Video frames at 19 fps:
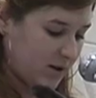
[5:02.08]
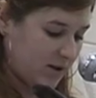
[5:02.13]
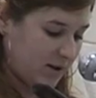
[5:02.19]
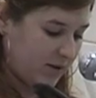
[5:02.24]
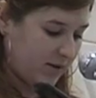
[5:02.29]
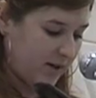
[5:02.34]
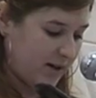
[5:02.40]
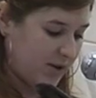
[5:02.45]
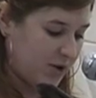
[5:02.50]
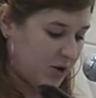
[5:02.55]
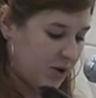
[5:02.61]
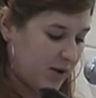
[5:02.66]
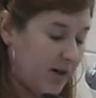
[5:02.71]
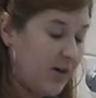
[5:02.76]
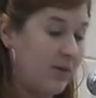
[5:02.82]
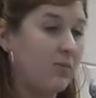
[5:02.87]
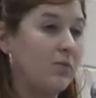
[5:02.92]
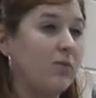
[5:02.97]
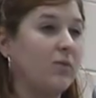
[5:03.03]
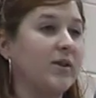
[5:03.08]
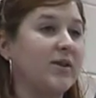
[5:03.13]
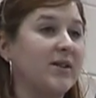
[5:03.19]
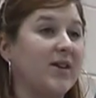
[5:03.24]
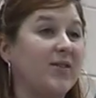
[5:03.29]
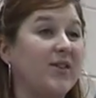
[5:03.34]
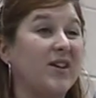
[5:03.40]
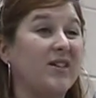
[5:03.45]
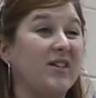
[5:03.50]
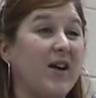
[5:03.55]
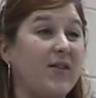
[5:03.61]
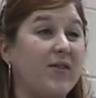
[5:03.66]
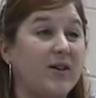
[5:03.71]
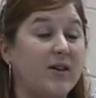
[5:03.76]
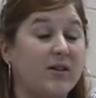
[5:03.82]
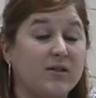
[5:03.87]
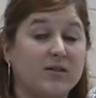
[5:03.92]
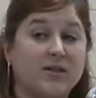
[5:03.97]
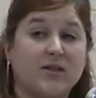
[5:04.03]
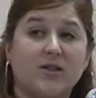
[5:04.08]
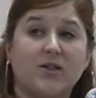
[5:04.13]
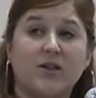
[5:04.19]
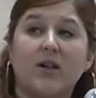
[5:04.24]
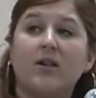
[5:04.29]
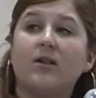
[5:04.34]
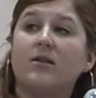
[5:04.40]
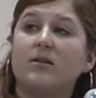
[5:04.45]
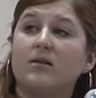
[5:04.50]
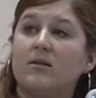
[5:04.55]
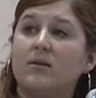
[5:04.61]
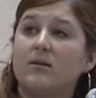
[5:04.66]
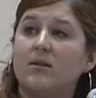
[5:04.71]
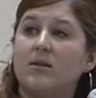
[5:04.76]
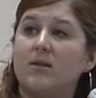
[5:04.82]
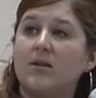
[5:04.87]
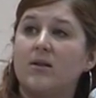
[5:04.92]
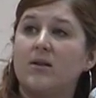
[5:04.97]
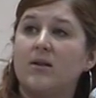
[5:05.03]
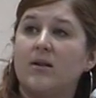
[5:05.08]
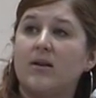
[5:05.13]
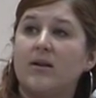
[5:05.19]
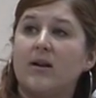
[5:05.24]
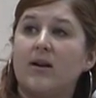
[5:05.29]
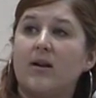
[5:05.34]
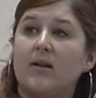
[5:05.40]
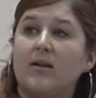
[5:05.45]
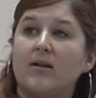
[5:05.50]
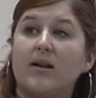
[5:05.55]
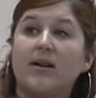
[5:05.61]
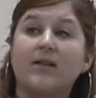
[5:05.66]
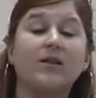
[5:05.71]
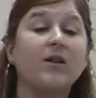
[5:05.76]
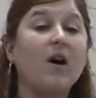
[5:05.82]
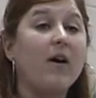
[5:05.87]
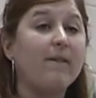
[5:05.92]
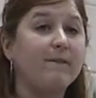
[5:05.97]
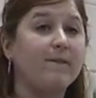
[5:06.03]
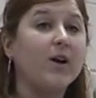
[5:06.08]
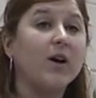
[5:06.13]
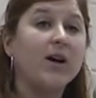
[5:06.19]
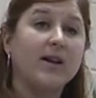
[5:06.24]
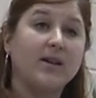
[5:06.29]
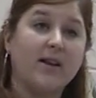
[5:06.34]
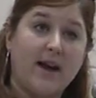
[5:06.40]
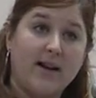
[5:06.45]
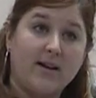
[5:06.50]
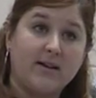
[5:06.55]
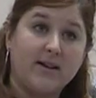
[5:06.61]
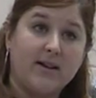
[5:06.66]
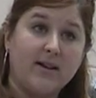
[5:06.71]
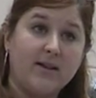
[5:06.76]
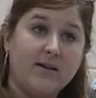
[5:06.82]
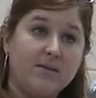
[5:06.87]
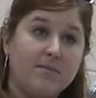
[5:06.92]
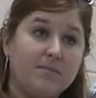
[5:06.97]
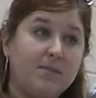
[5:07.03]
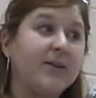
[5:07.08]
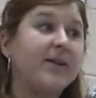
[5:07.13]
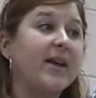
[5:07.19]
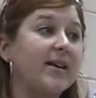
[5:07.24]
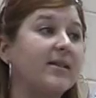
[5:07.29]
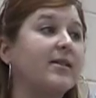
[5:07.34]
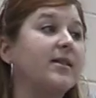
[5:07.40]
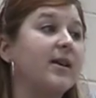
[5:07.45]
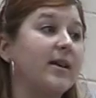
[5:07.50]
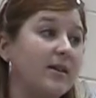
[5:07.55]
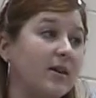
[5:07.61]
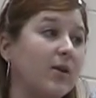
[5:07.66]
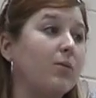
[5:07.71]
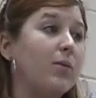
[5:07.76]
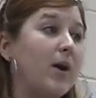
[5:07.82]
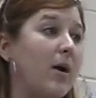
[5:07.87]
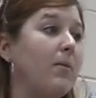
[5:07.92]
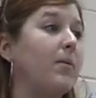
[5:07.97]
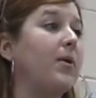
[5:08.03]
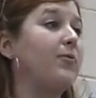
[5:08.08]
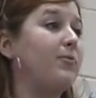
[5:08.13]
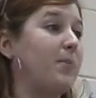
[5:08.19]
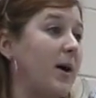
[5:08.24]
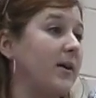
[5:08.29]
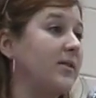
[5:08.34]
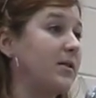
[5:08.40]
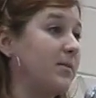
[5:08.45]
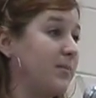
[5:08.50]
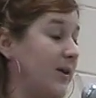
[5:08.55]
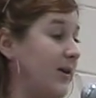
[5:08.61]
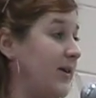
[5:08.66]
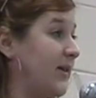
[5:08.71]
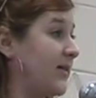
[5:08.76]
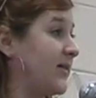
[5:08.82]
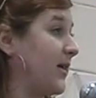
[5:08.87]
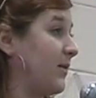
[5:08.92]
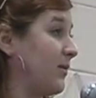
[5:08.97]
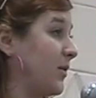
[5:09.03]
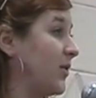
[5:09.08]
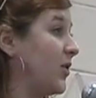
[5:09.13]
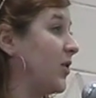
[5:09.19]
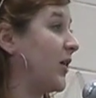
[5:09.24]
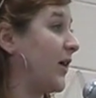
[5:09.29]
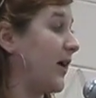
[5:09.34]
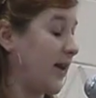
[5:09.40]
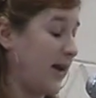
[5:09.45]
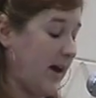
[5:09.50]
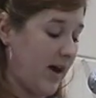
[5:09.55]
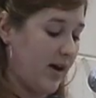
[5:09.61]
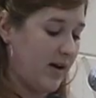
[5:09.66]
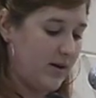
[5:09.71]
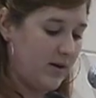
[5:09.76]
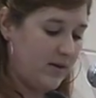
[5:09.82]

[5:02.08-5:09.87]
the grand jury was given 11 years in jail. It's not very likely, but that's in the realm of possibilities that we're looking at.